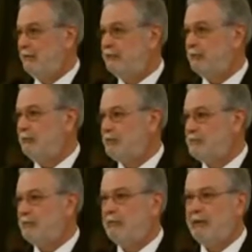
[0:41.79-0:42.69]
or so
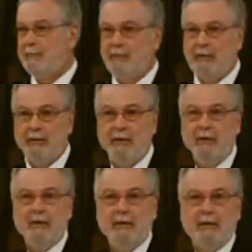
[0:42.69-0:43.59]
much per member,
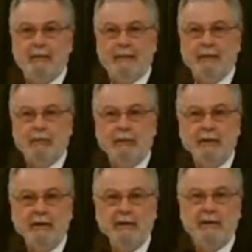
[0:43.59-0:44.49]

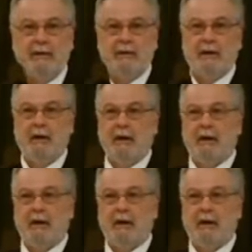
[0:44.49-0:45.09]
we